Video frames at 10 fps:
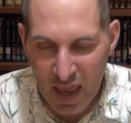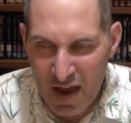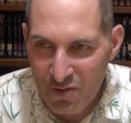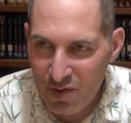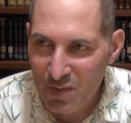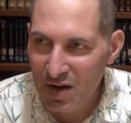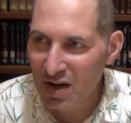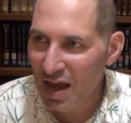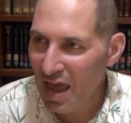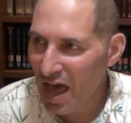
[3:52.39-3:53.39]
every
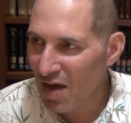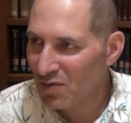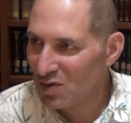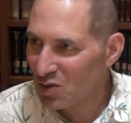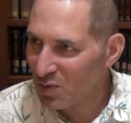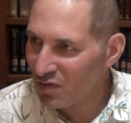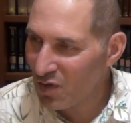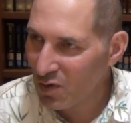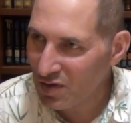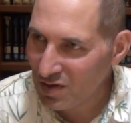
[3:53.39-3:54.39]
minute I have is going to be
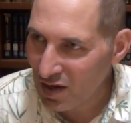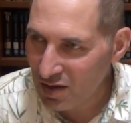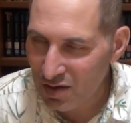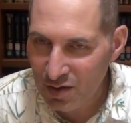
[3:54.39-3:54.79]
focused on.